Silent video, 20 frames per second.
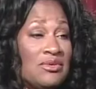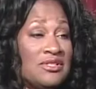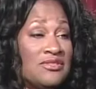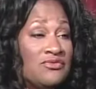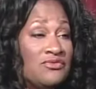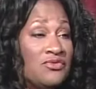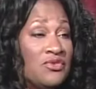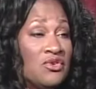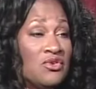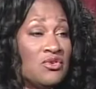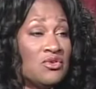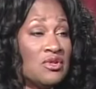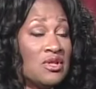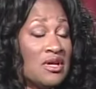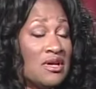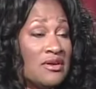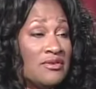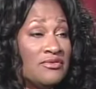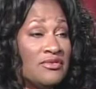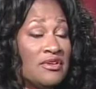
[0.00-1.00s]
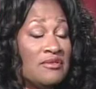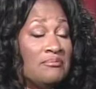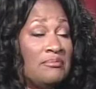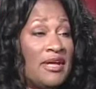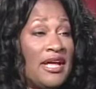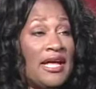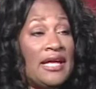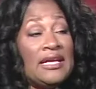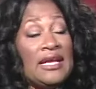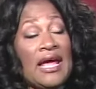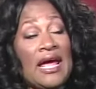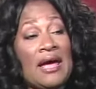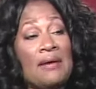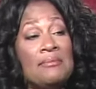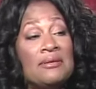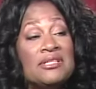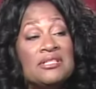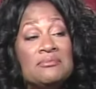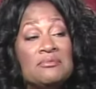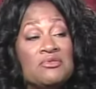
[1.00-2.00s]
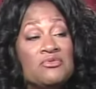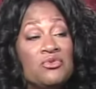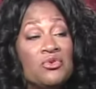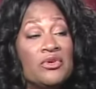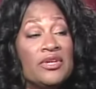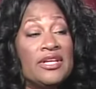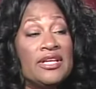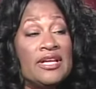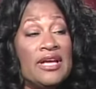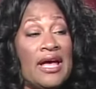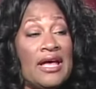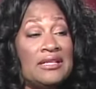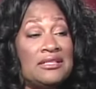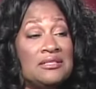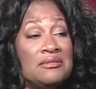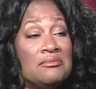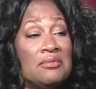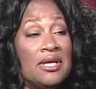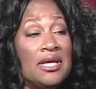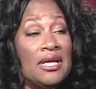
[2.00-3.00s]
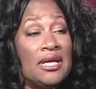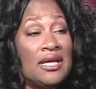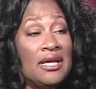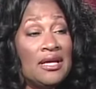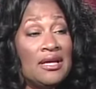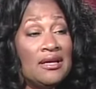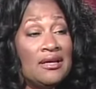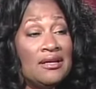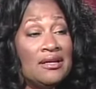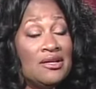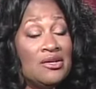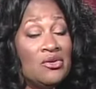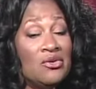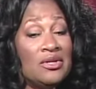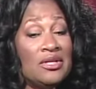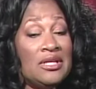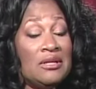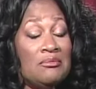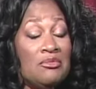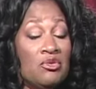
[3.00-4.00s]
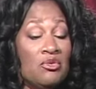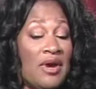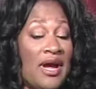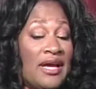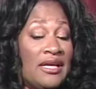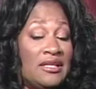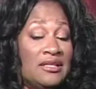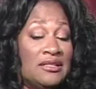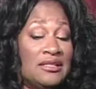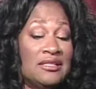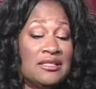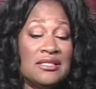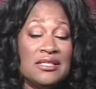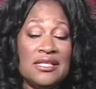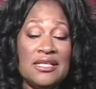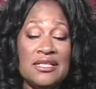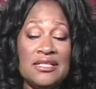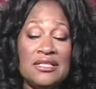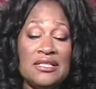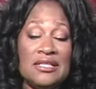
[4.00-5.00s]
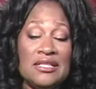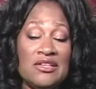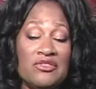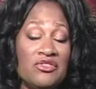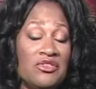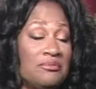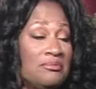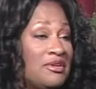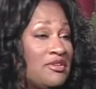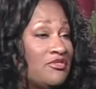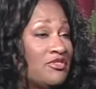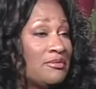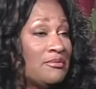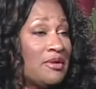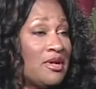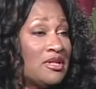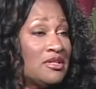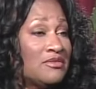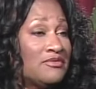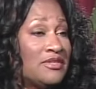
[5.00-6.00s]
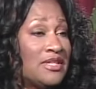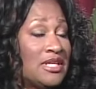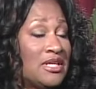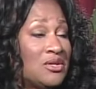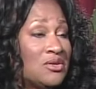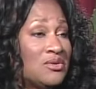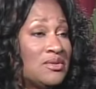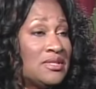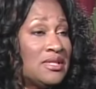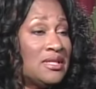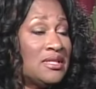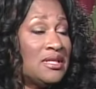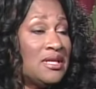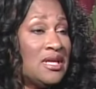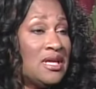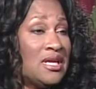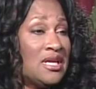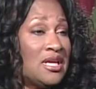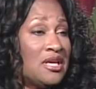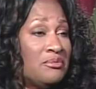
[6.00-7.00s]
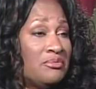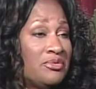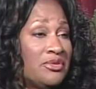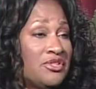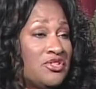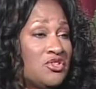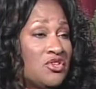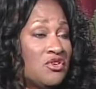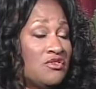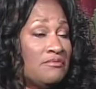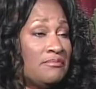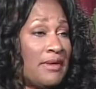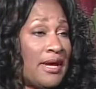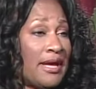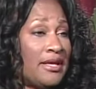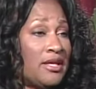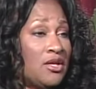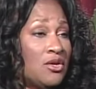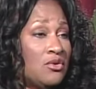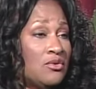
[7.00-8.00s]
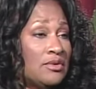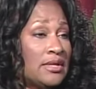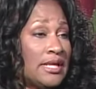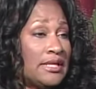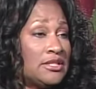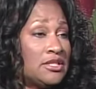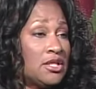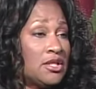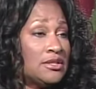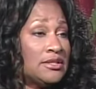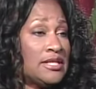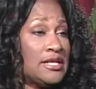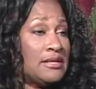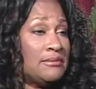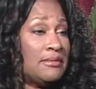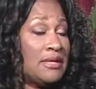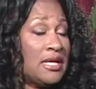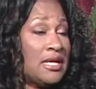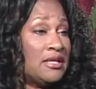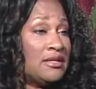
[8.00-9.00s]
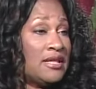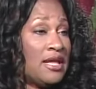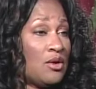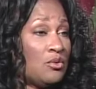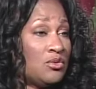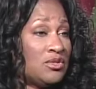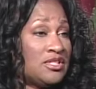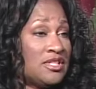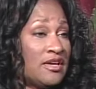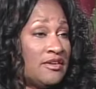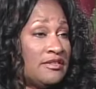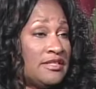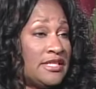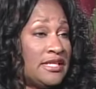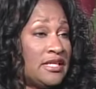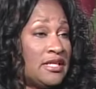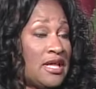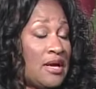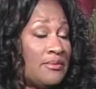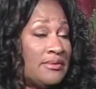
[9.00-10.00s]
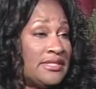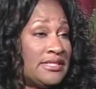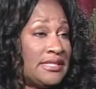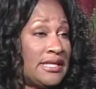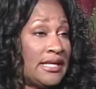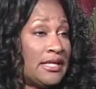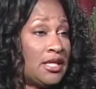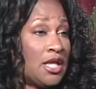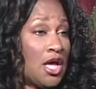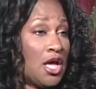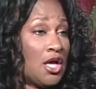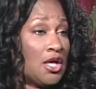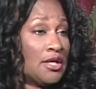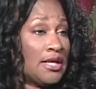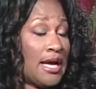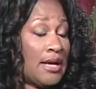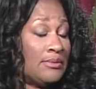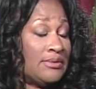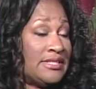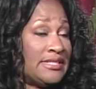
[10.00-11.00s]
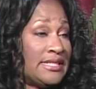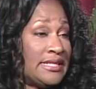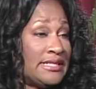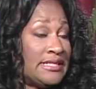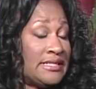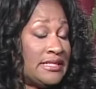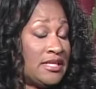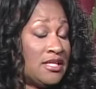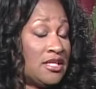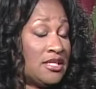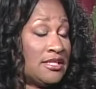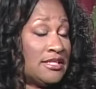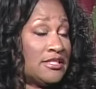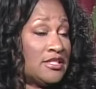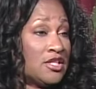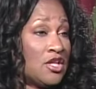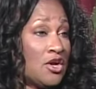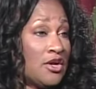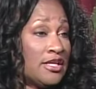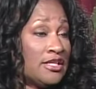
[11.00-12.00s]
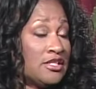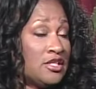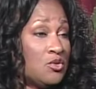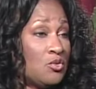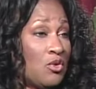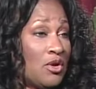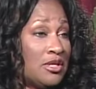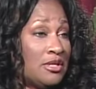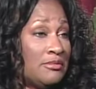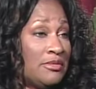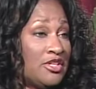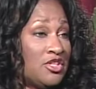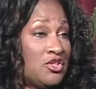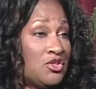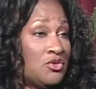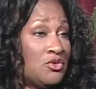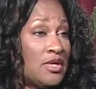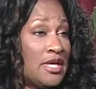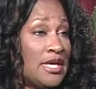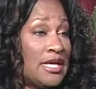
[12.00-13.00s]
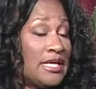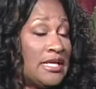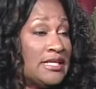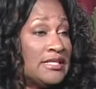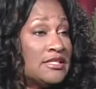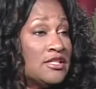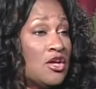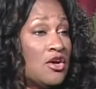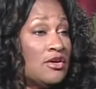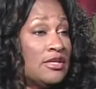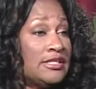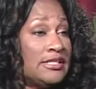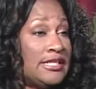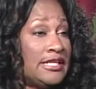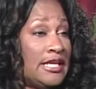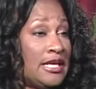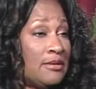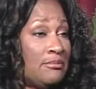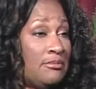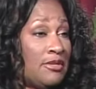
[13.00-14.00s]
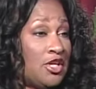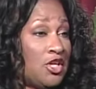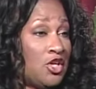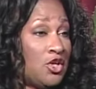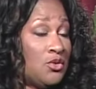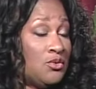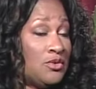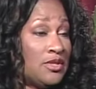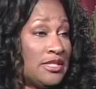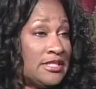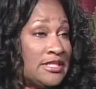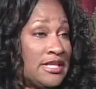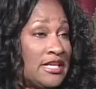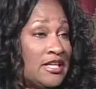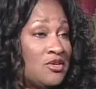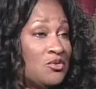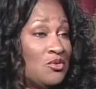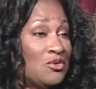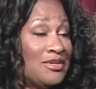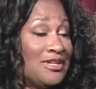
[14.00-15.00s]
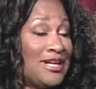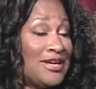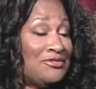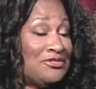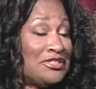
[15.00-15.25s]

was yes. full of, of, bad habits before He got to me, mm. you know, and He mm. miraculously delivered me from all of of those and, and preserve my youth. I told him that was our deal. I would stay long. I would stay single as long as he wanted me to, as long as he kept me cute, because I didn't want to